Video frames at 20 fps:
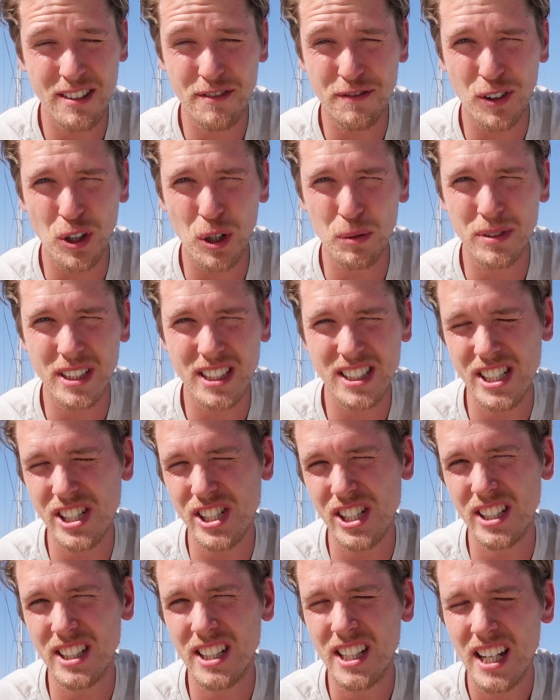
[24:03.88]
informed
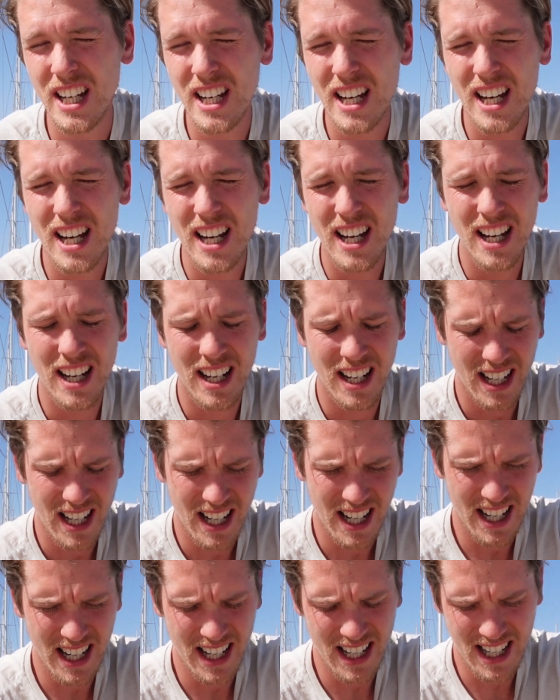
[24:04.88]
decision.
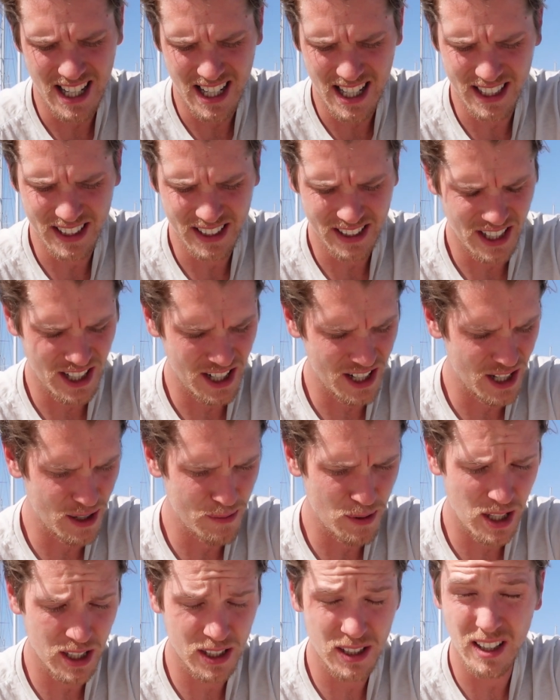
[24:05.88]
And
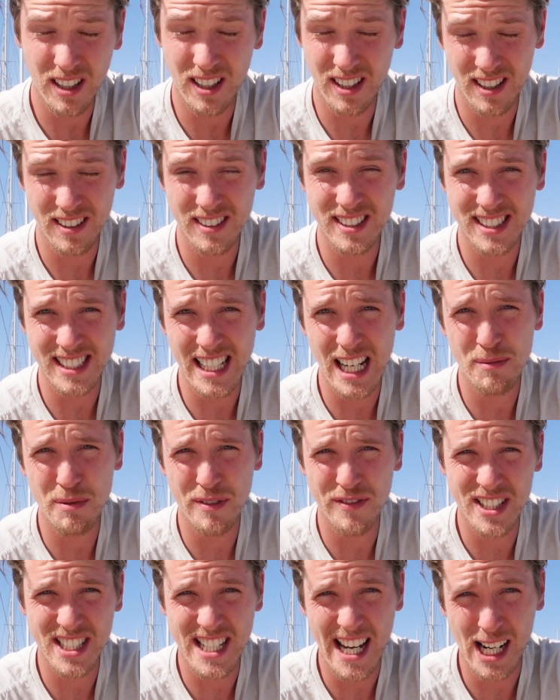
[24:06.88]
the same
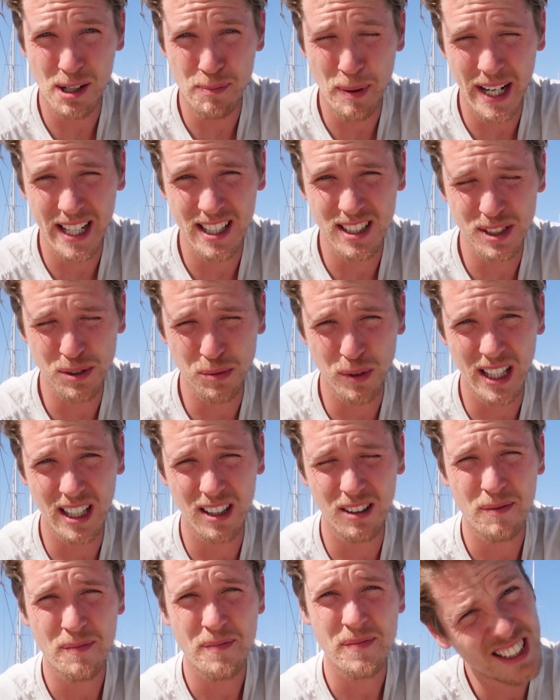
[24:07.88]
with the deck paint as
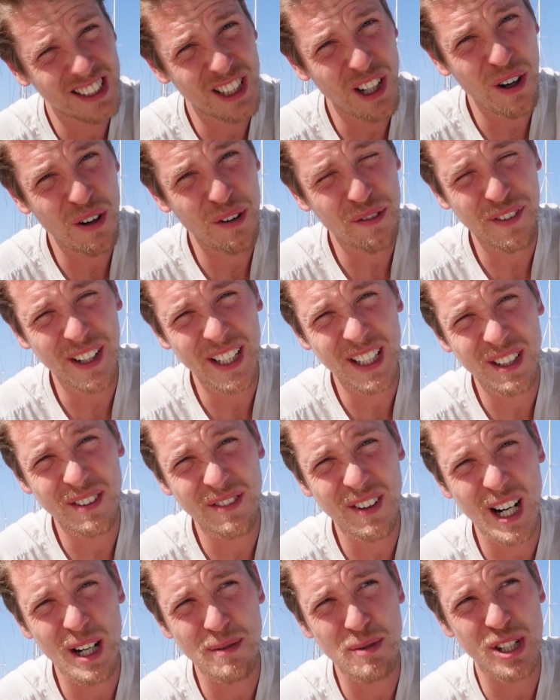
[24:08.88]
well. So thank you
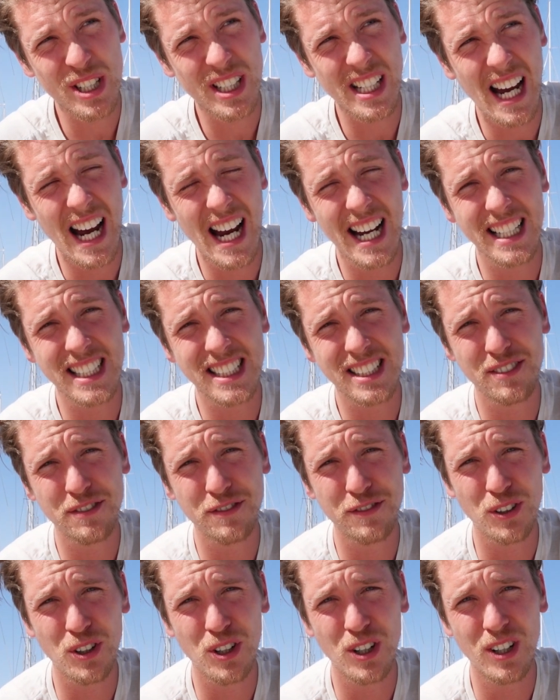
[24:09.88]
very much guys
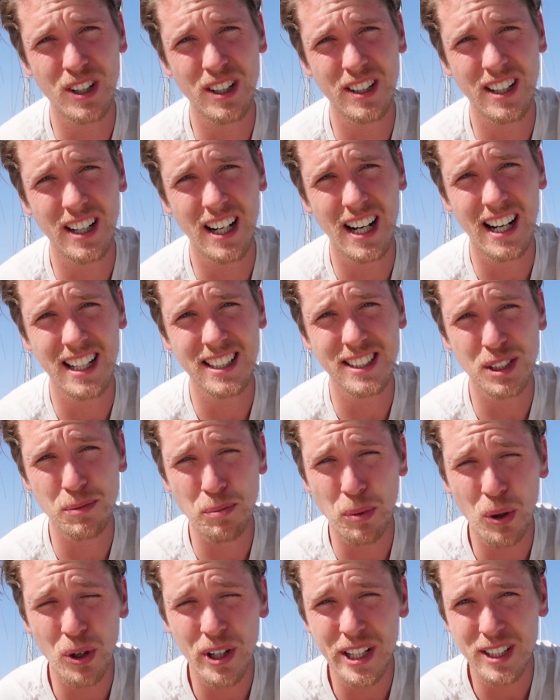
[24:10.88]
for
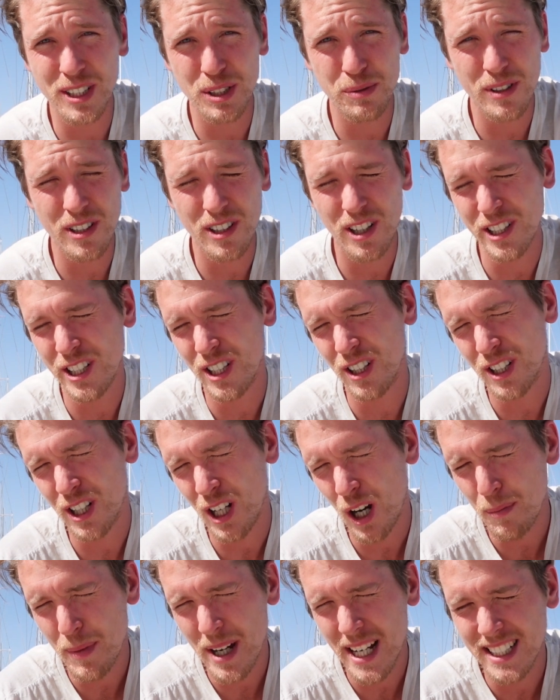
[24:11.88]
supporting us with all your
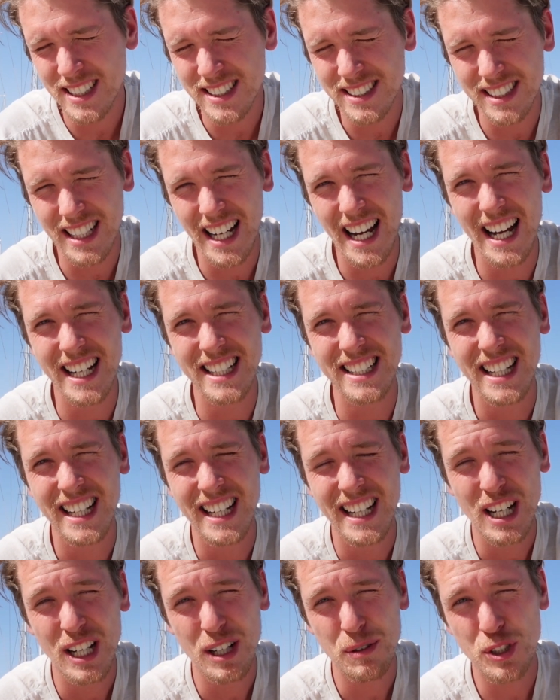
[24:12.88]
comments, and
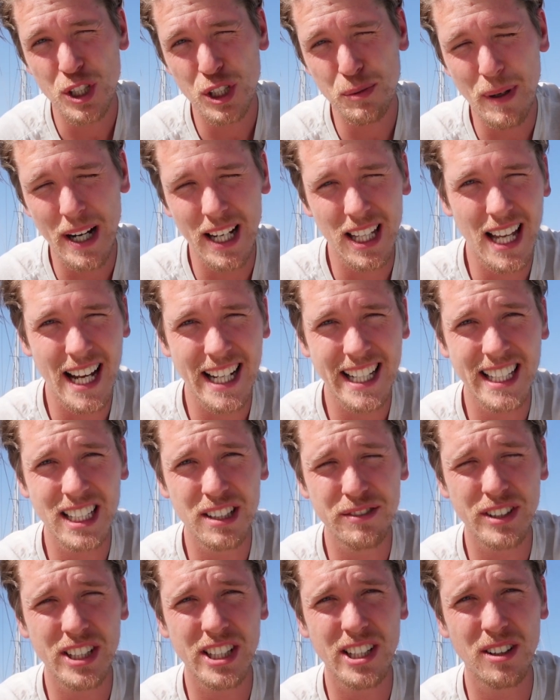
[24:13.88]
just by liking
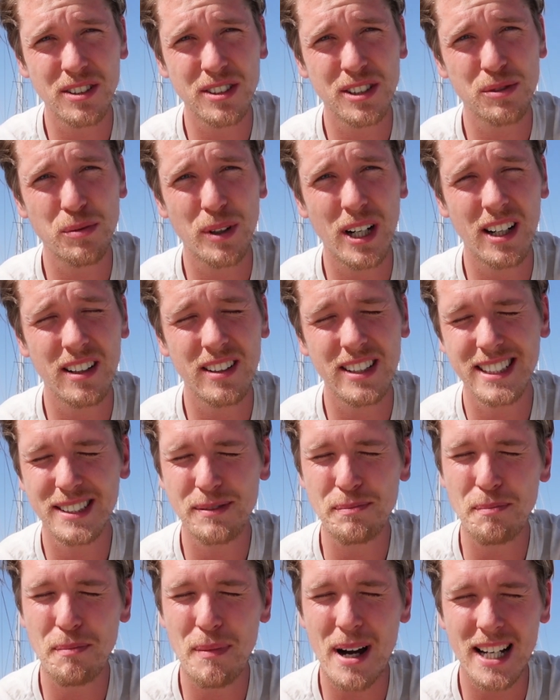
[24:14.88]
the videos as well. It's
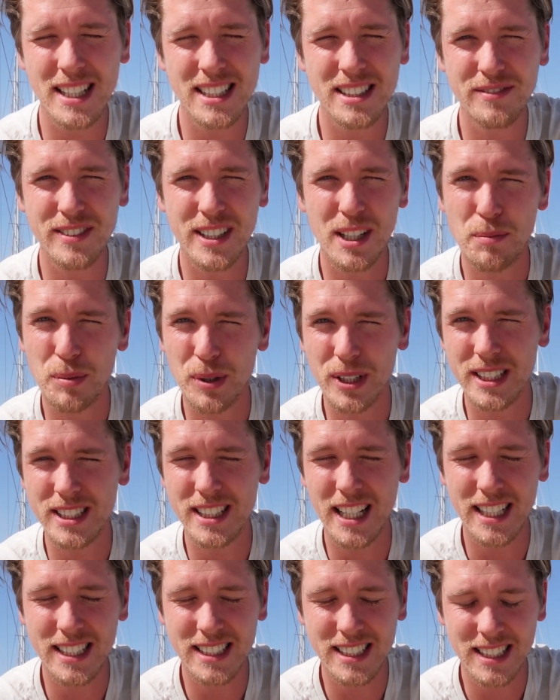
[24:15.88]
massively
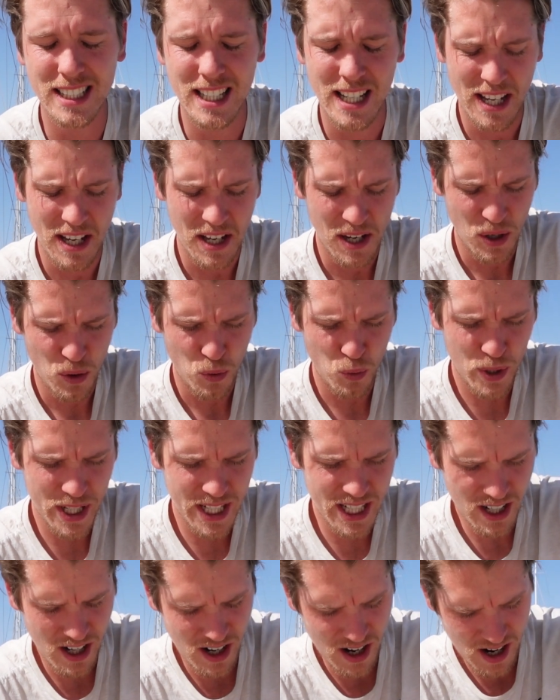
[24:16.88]
appreciated.
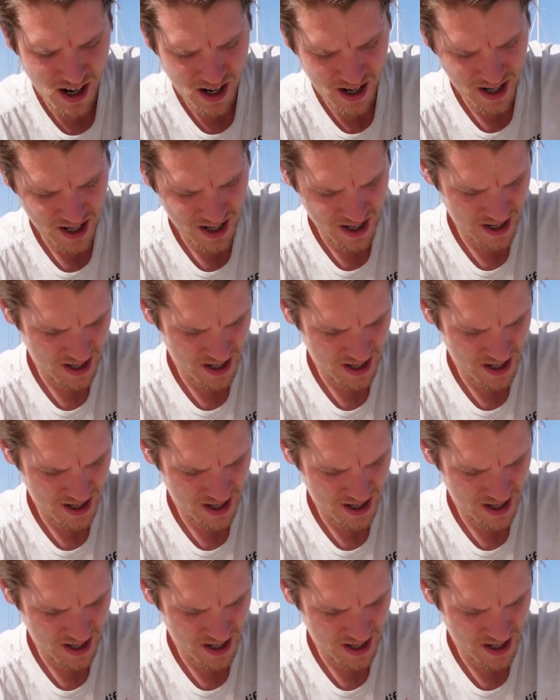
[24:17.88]
We are